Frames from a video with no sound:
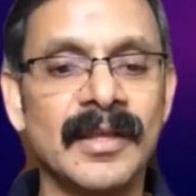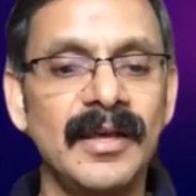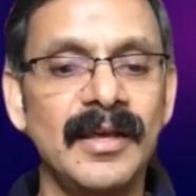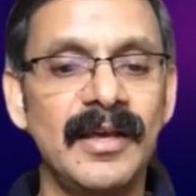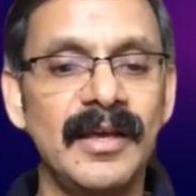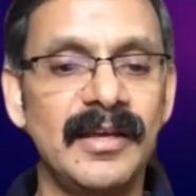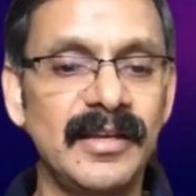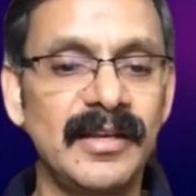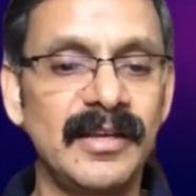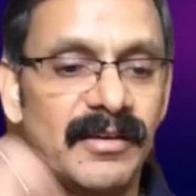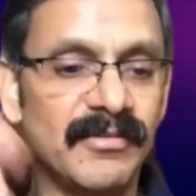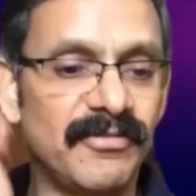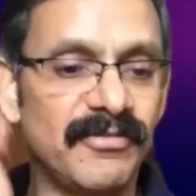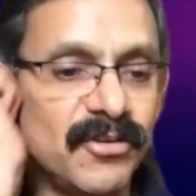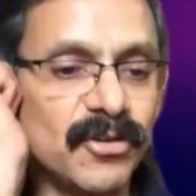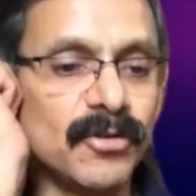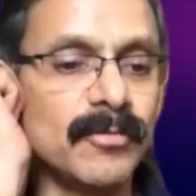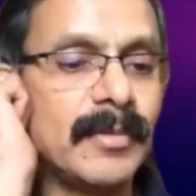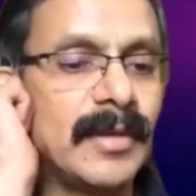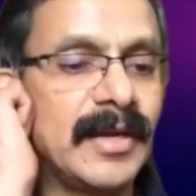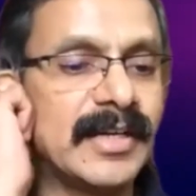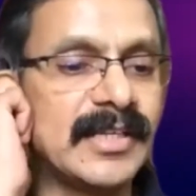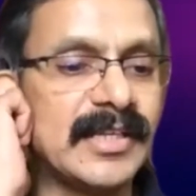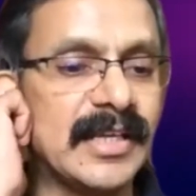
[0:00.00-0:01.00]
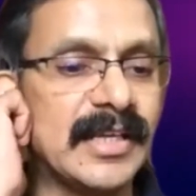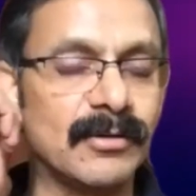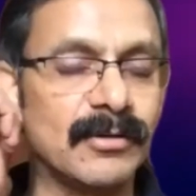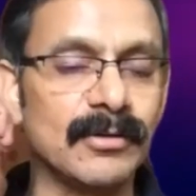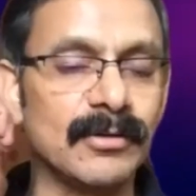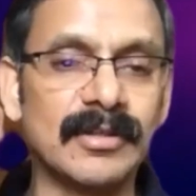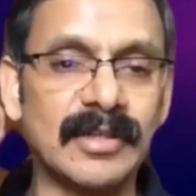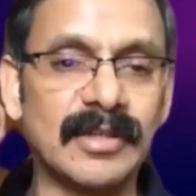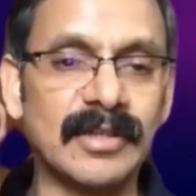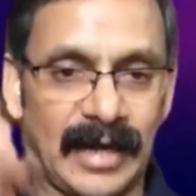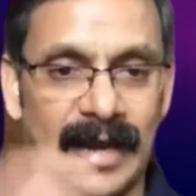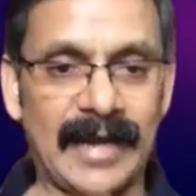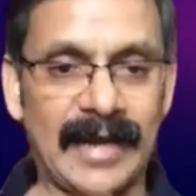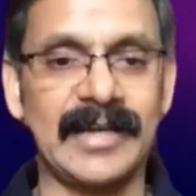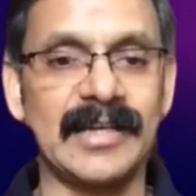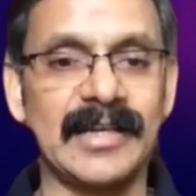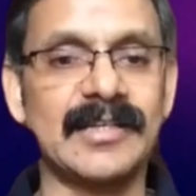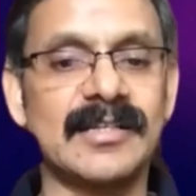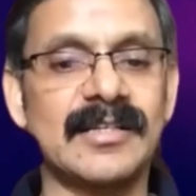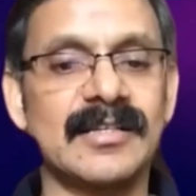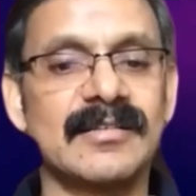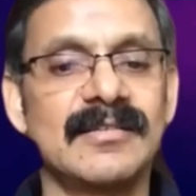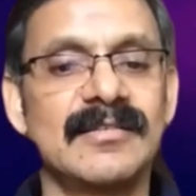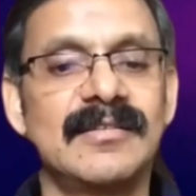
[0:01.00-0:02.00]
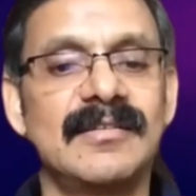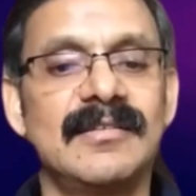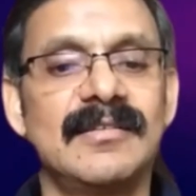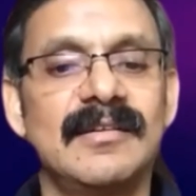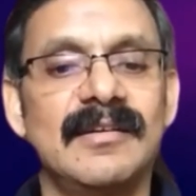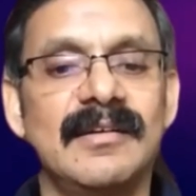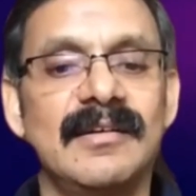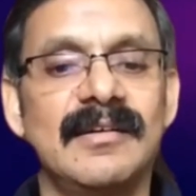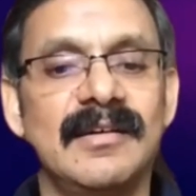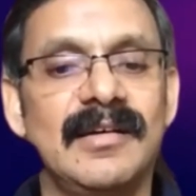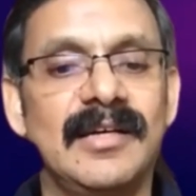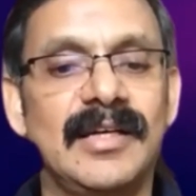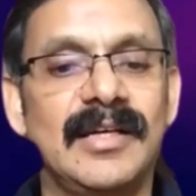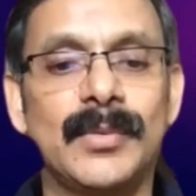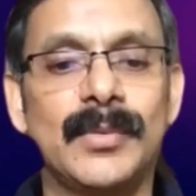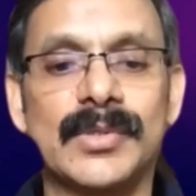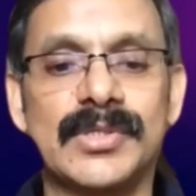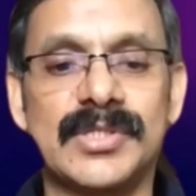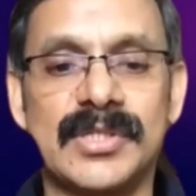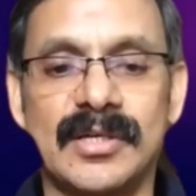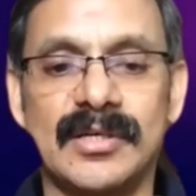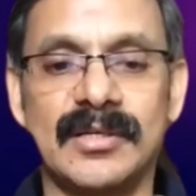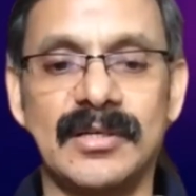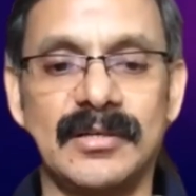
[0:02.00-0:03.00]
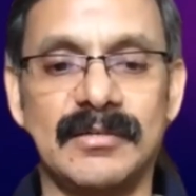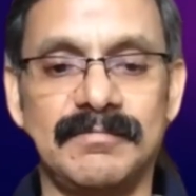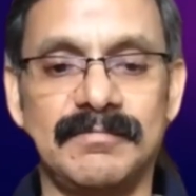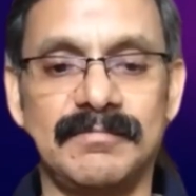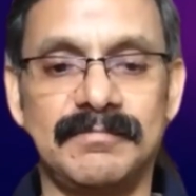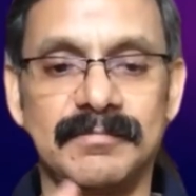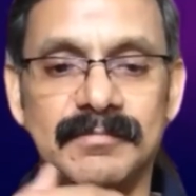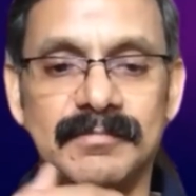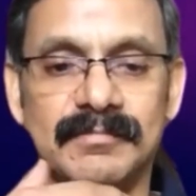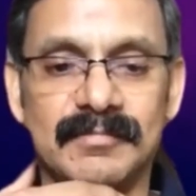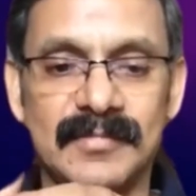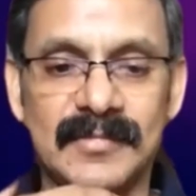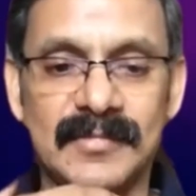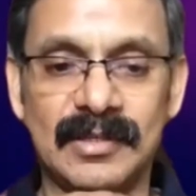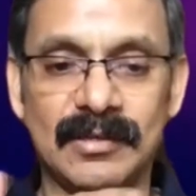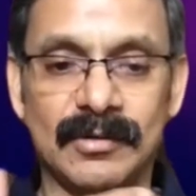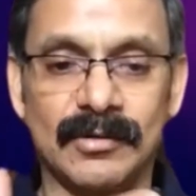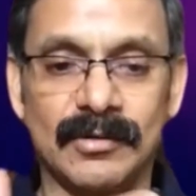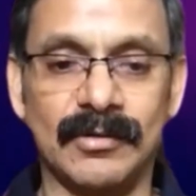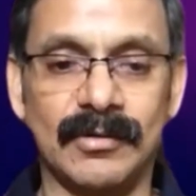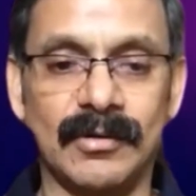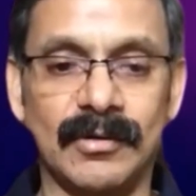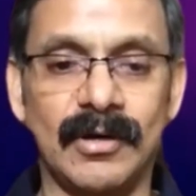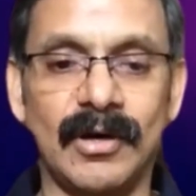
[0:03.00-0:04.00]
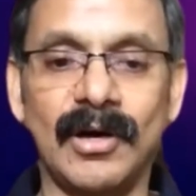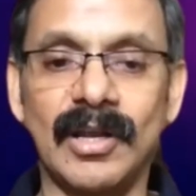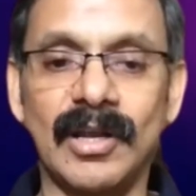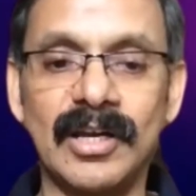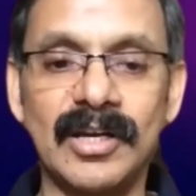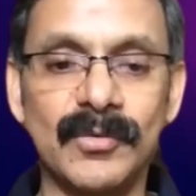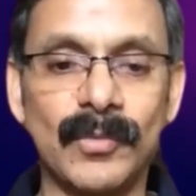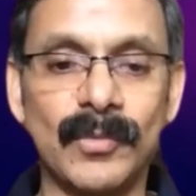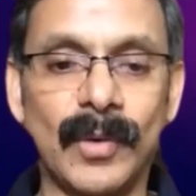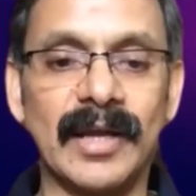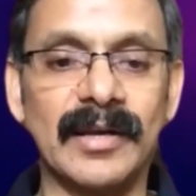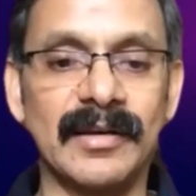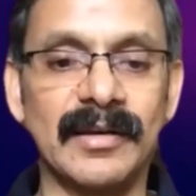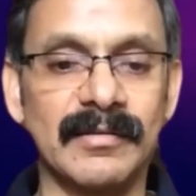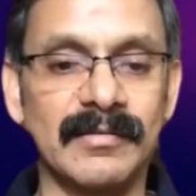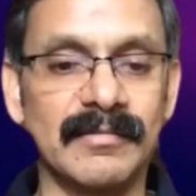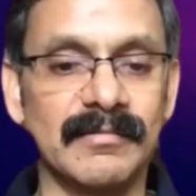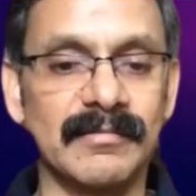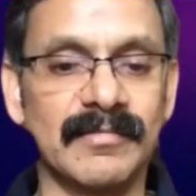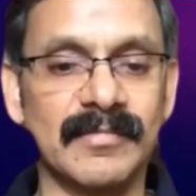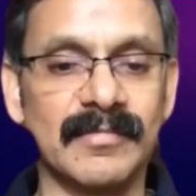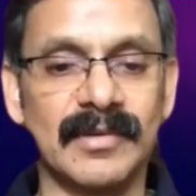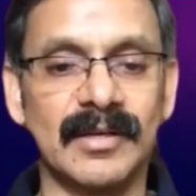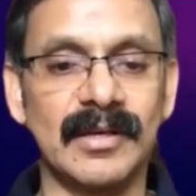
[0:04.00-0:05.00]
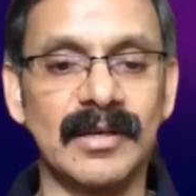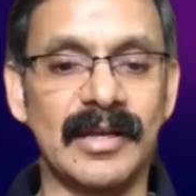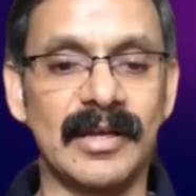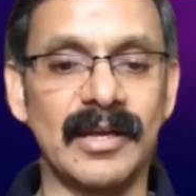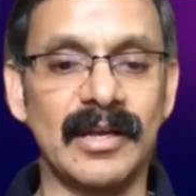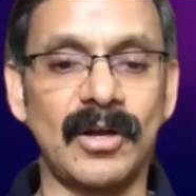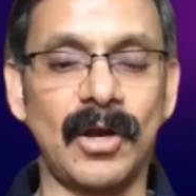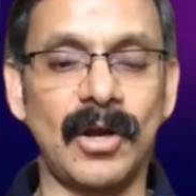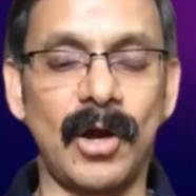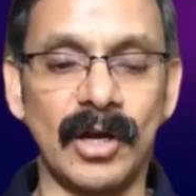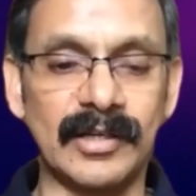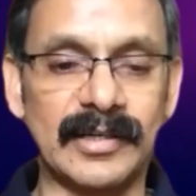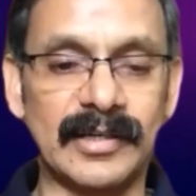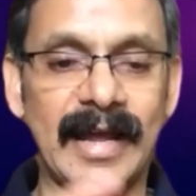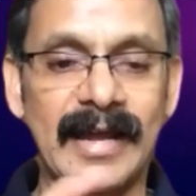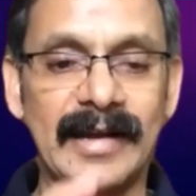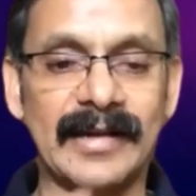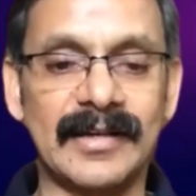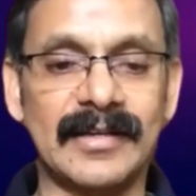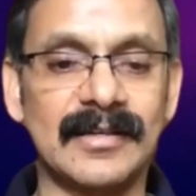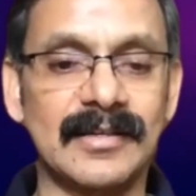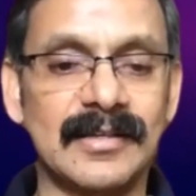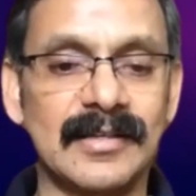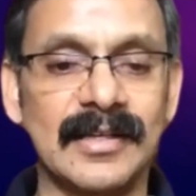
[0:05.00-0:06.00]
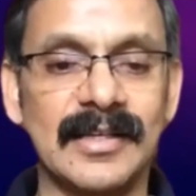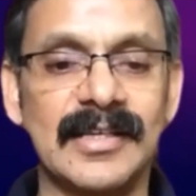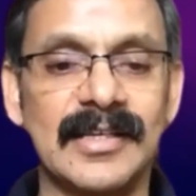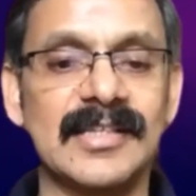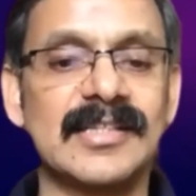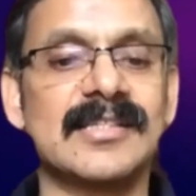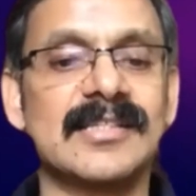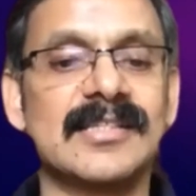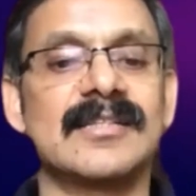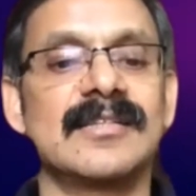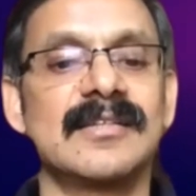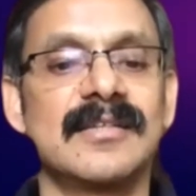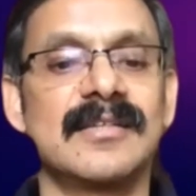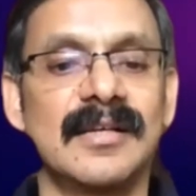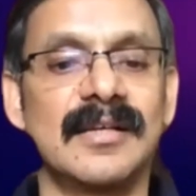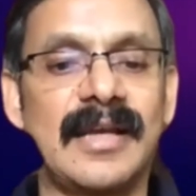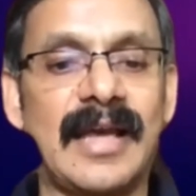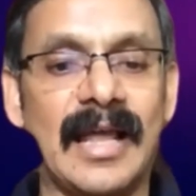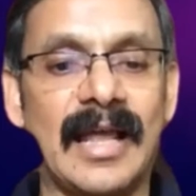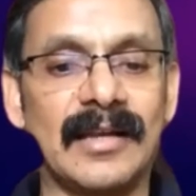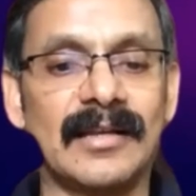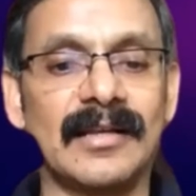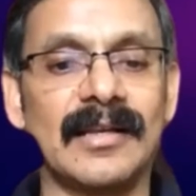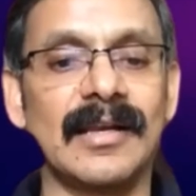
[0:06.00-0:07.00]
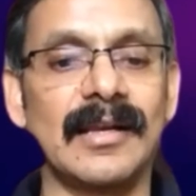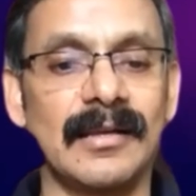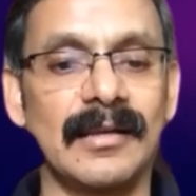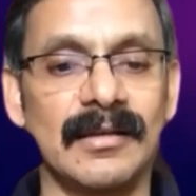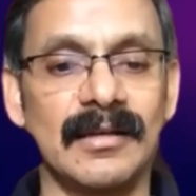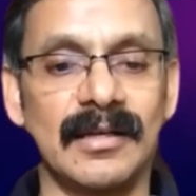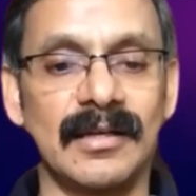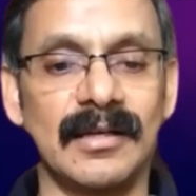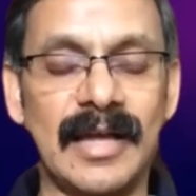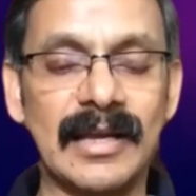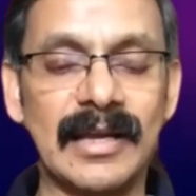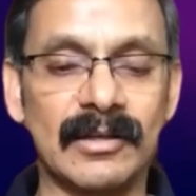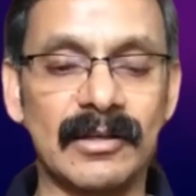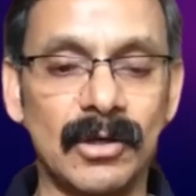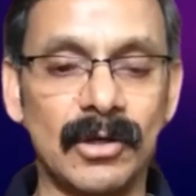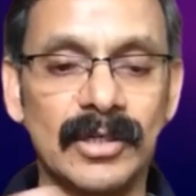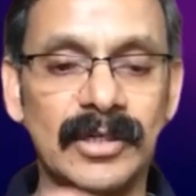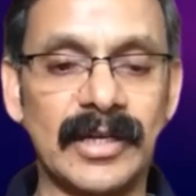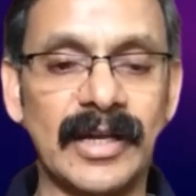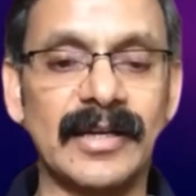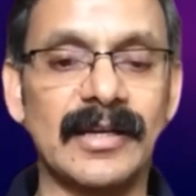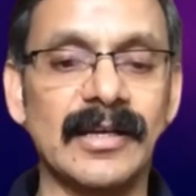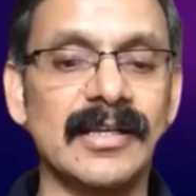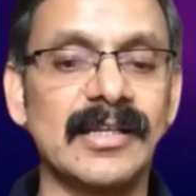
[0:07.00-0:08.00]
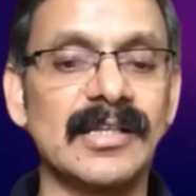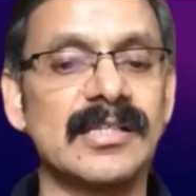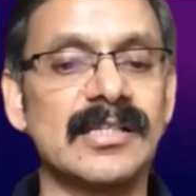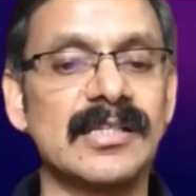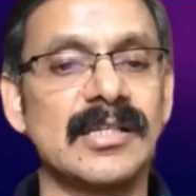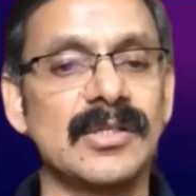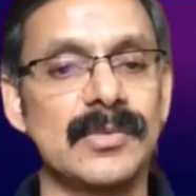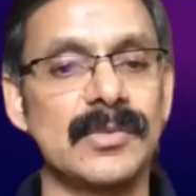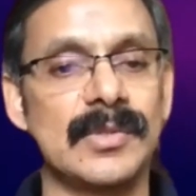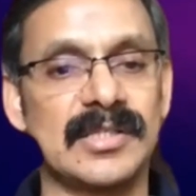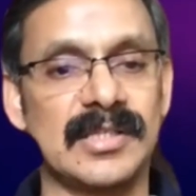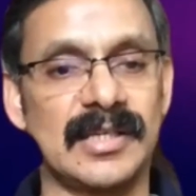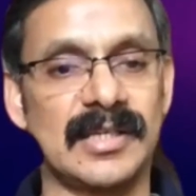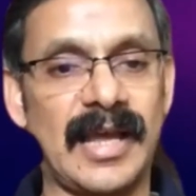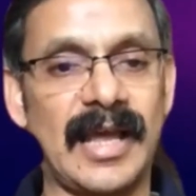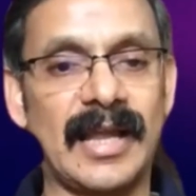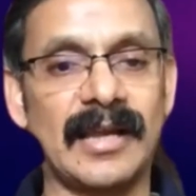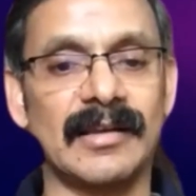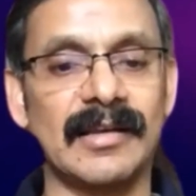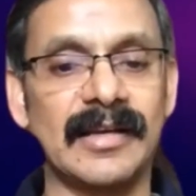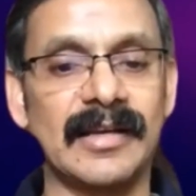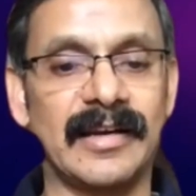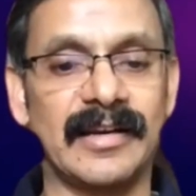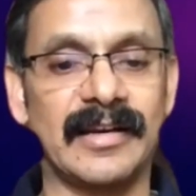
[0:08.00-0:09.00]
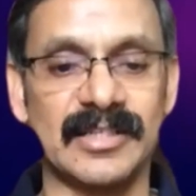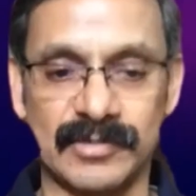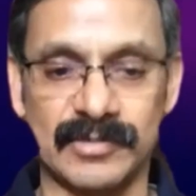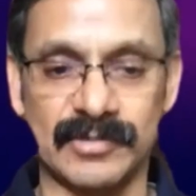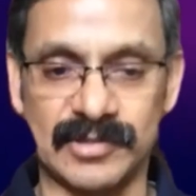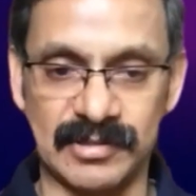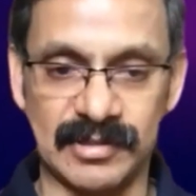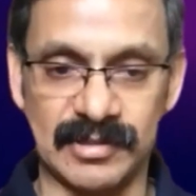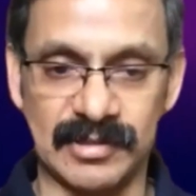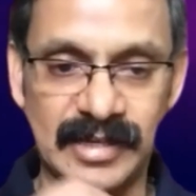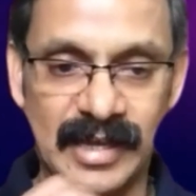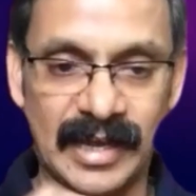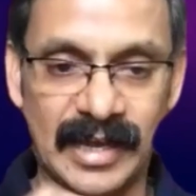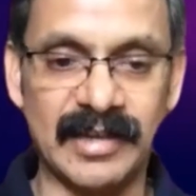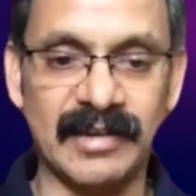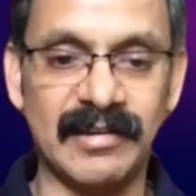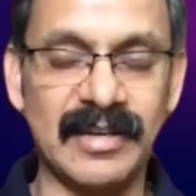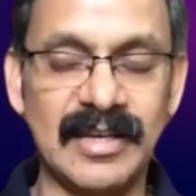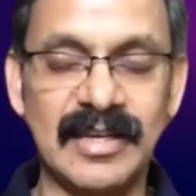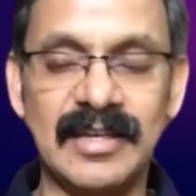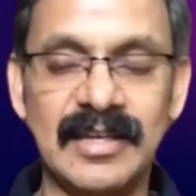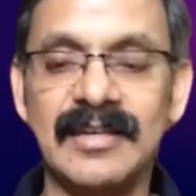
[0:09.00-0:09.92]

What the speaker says: In a few minutes, I could crack it. It was a all-in-one, like a contact list, contact list, as well as a calculator, as well as a diary,